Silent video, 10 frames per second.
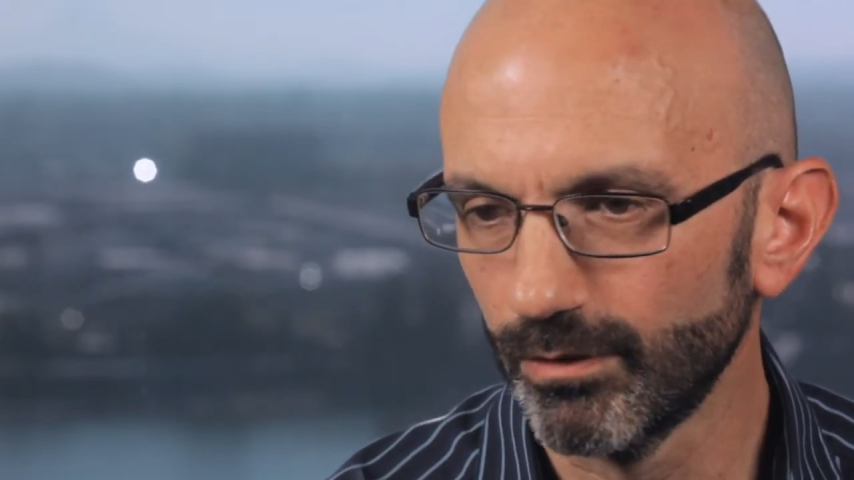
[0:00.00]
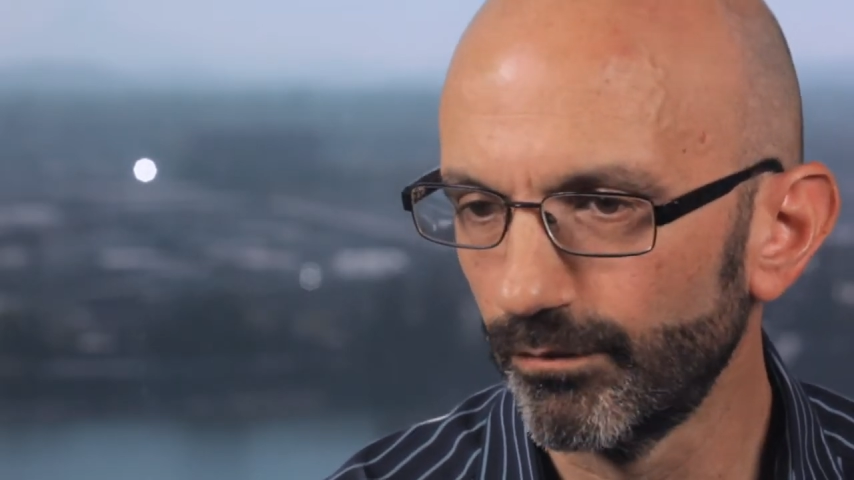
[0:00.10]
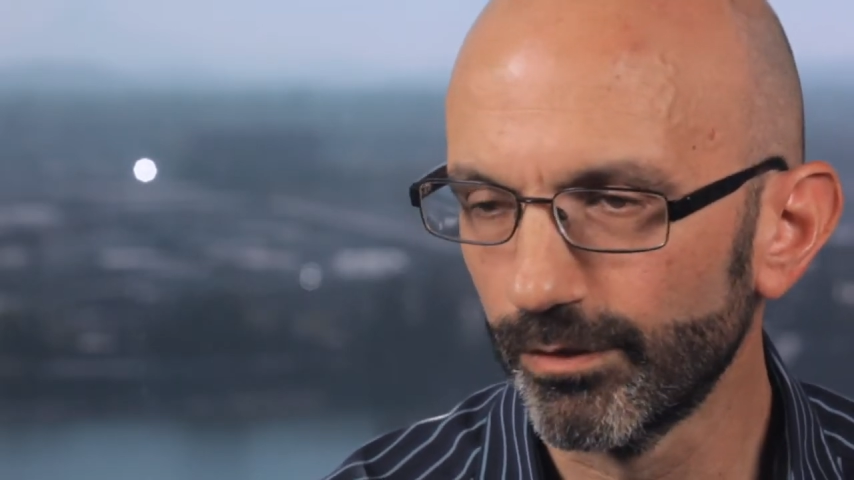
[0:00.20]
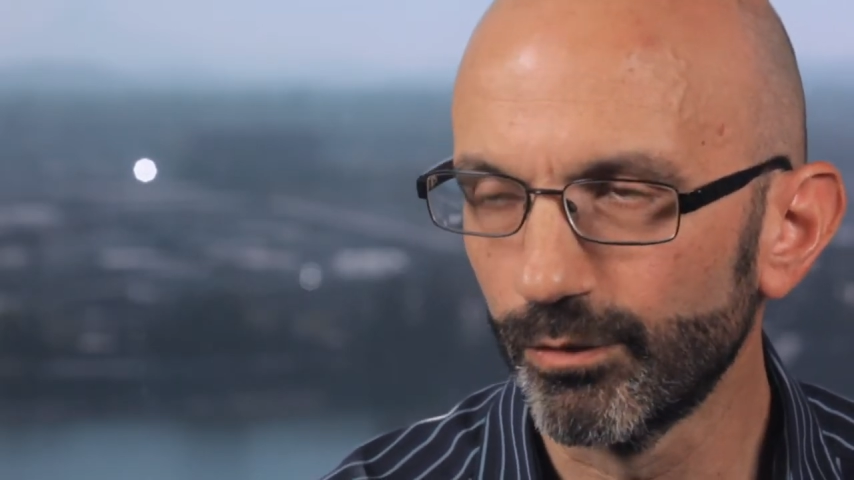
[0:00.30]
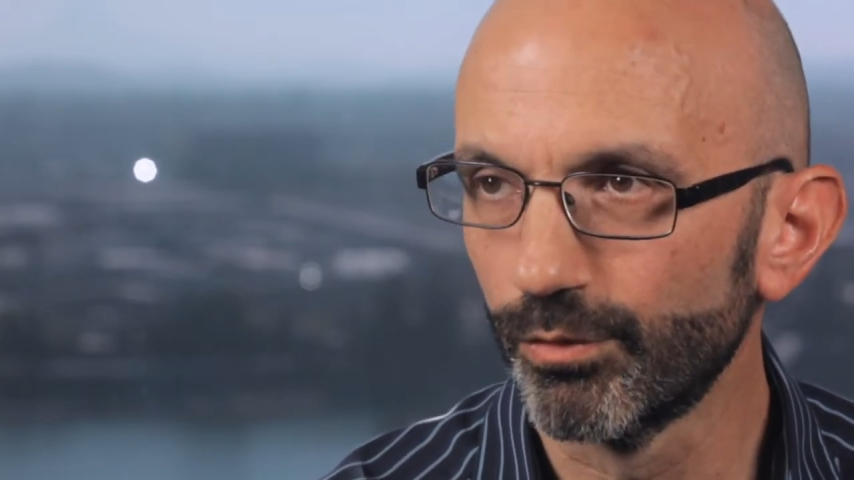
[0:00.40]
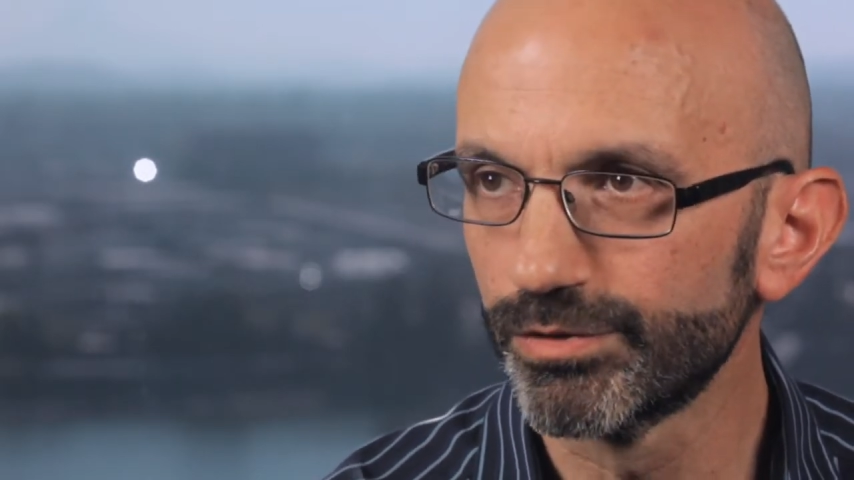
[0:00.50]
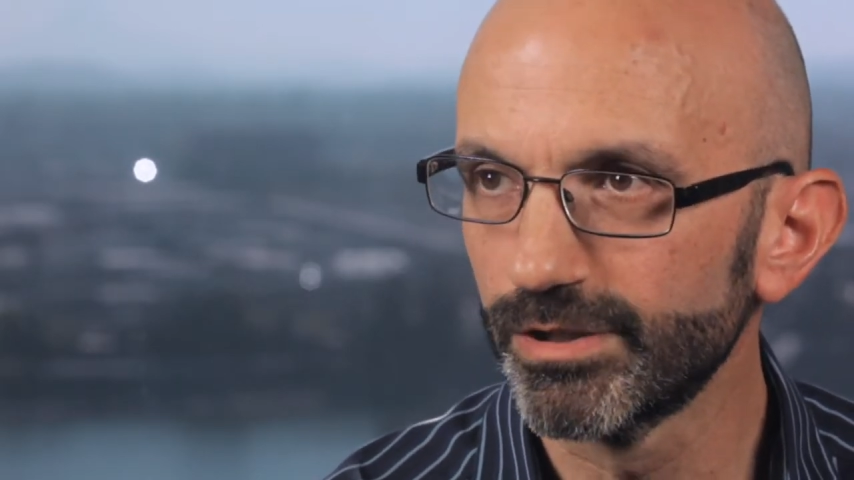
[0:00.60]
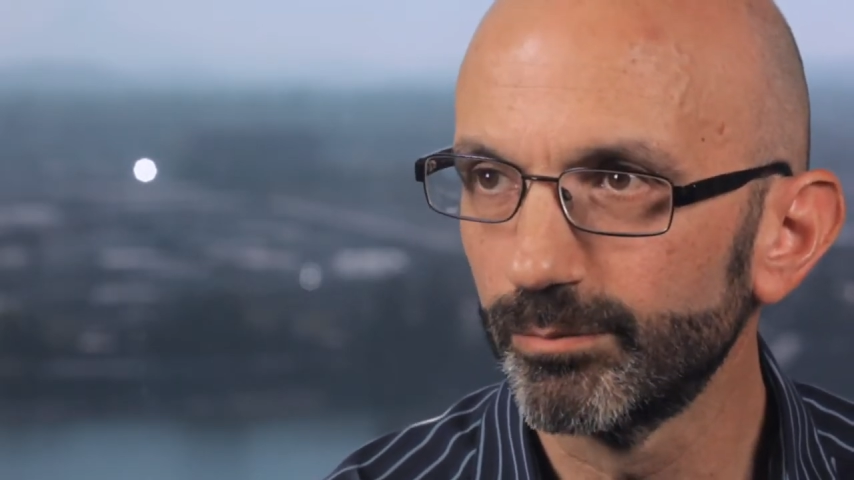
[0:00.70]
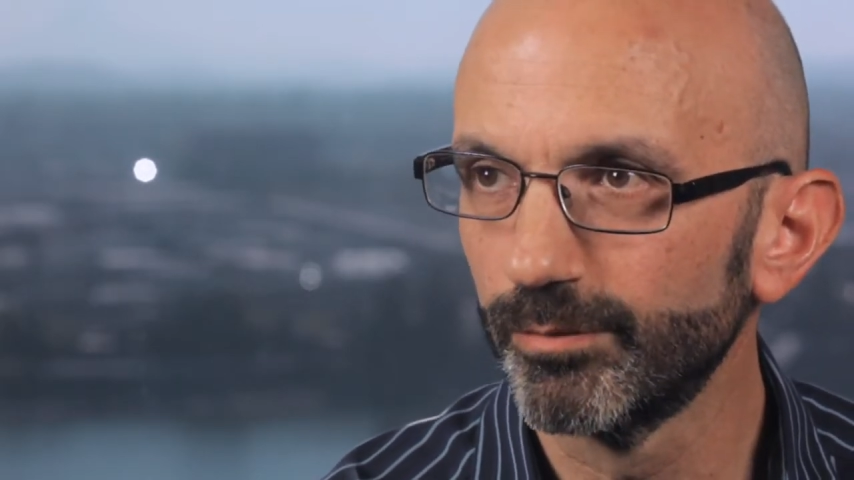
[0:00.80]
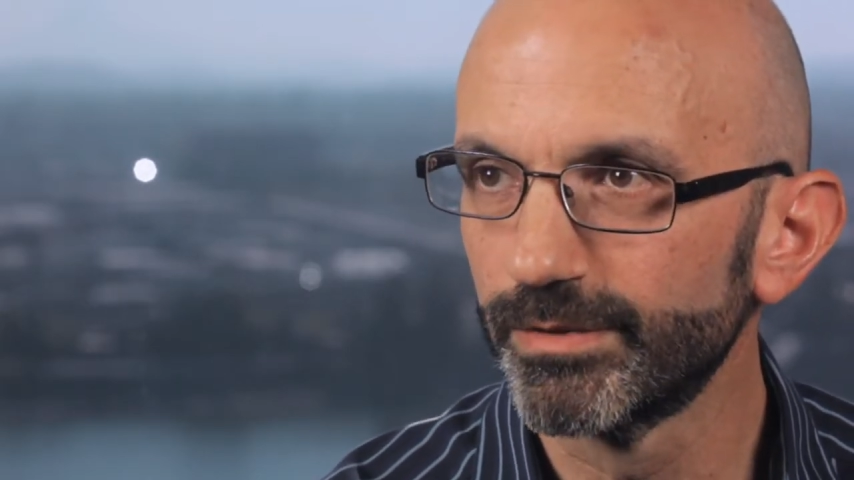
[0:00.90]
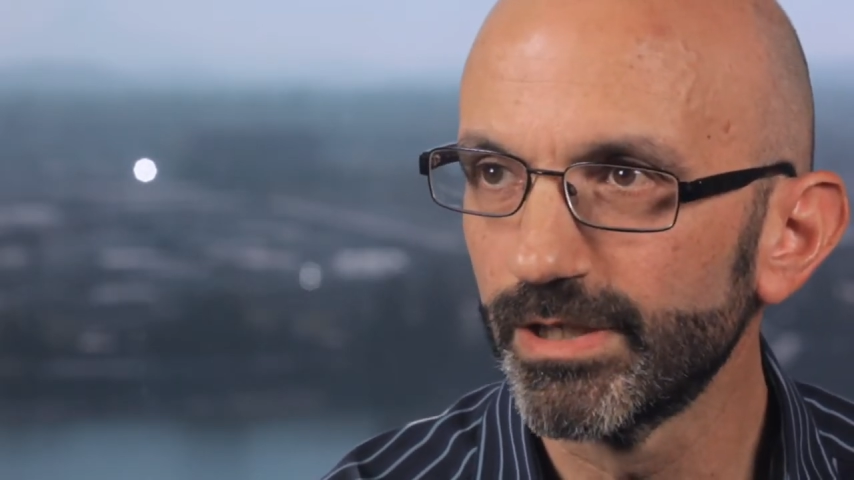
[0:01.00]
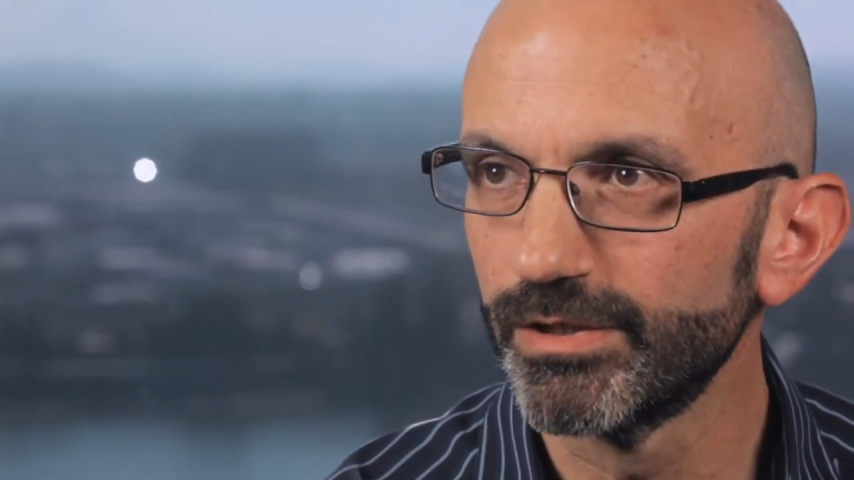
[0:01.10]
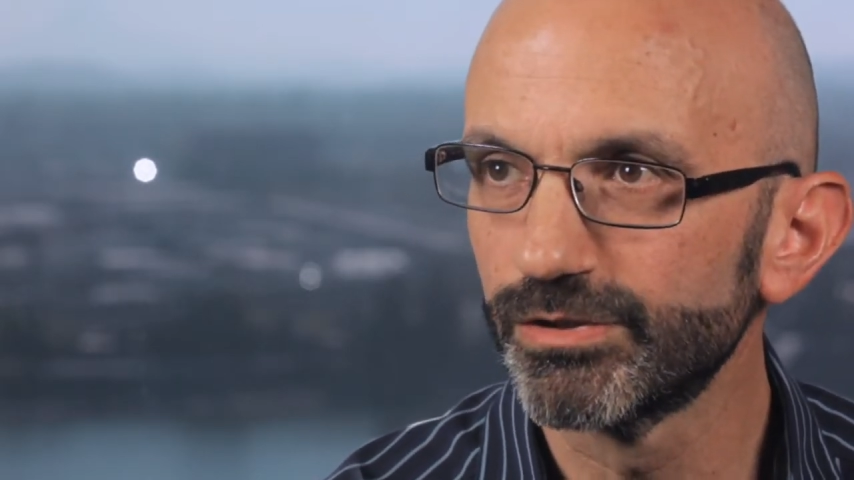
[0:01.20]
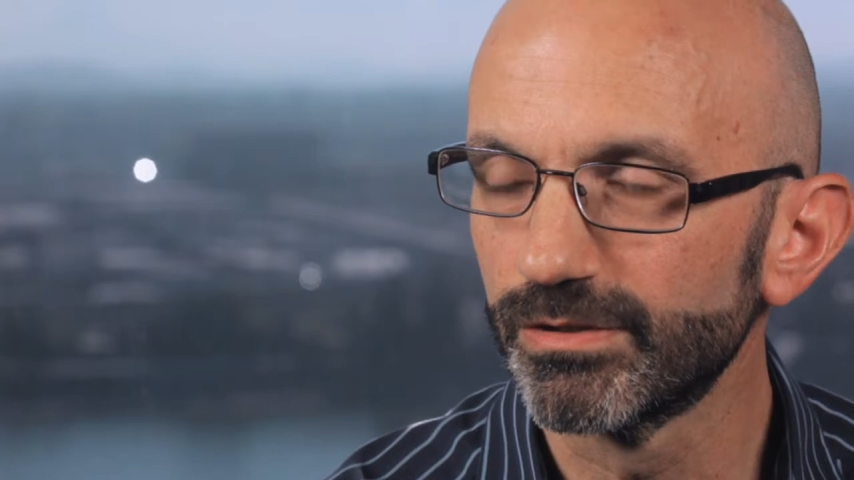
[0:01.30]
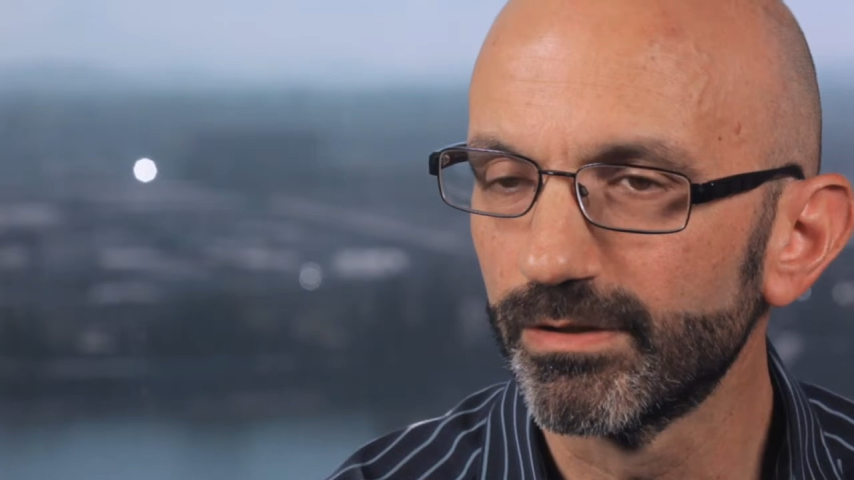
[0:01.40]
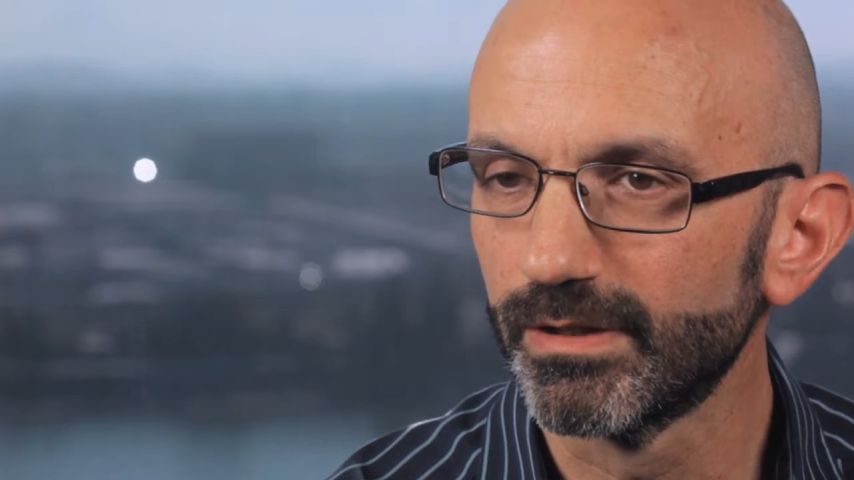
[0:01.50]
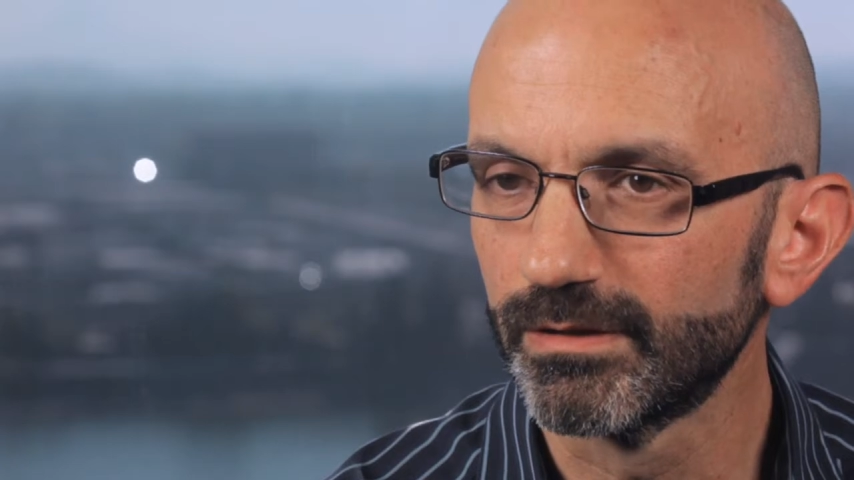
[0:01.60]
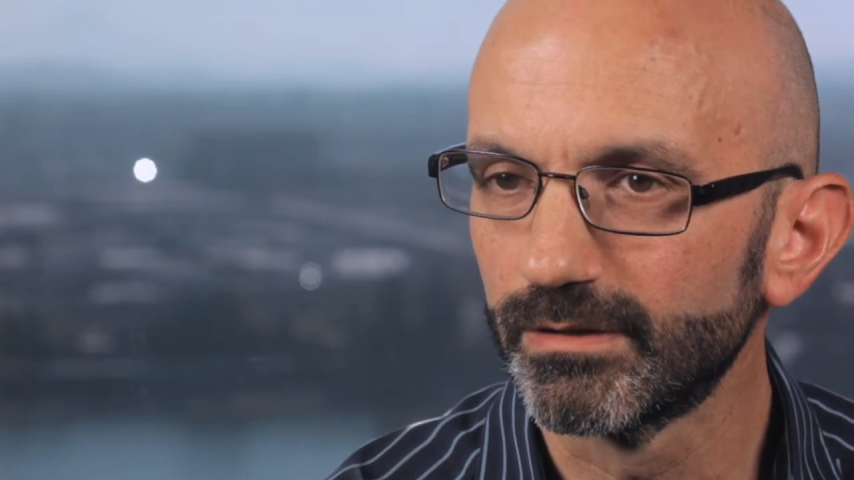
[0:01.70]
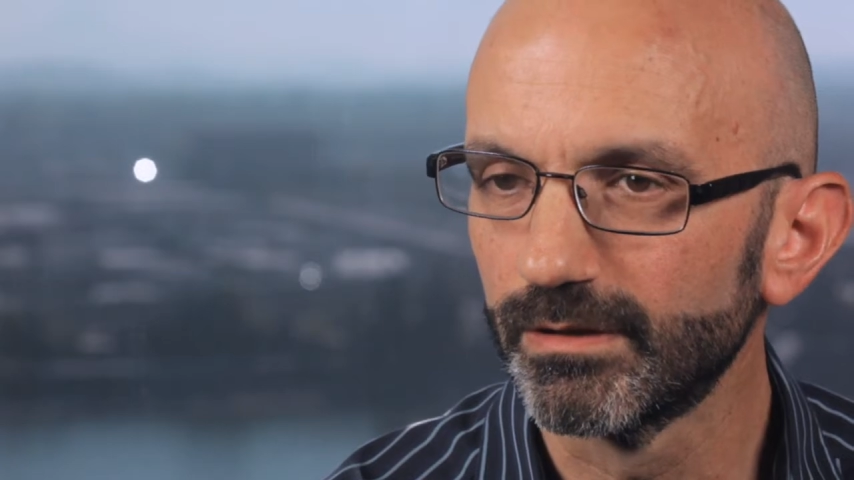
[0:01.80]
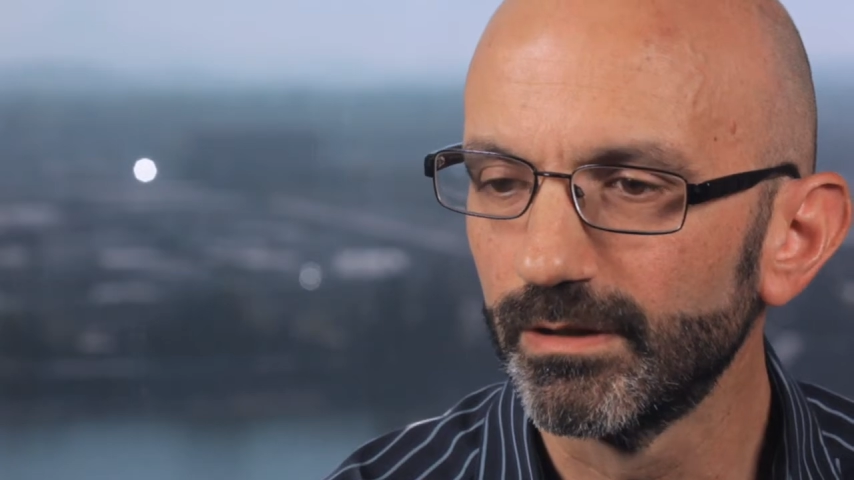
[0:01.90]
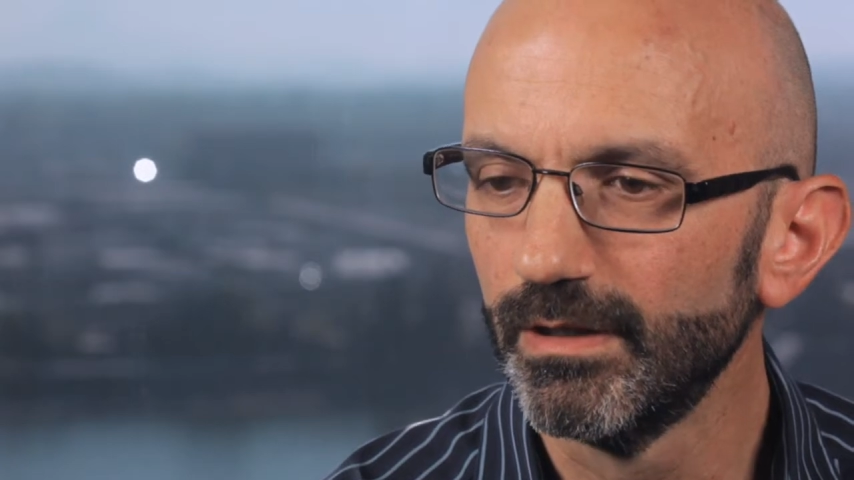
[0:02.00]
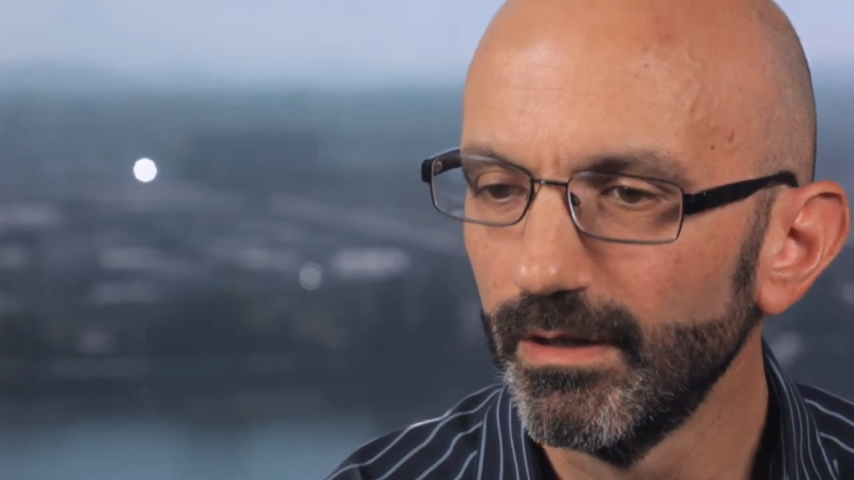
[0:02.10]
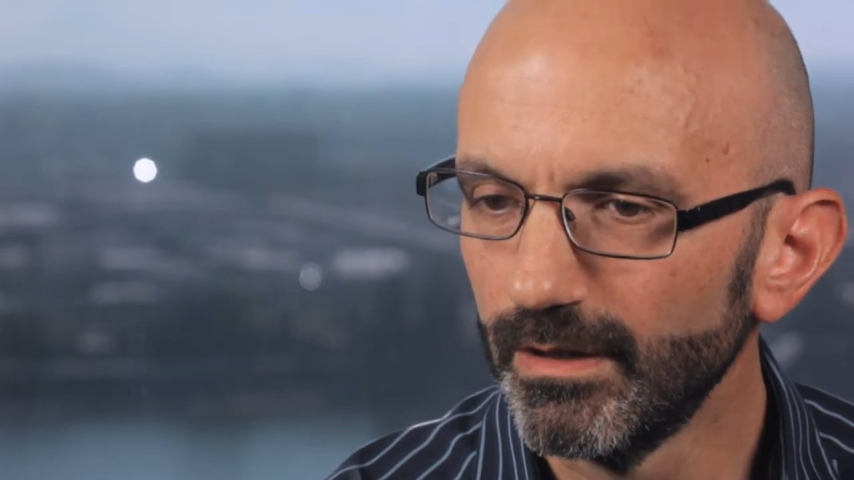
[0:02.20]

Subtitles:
over the course of the implementation that,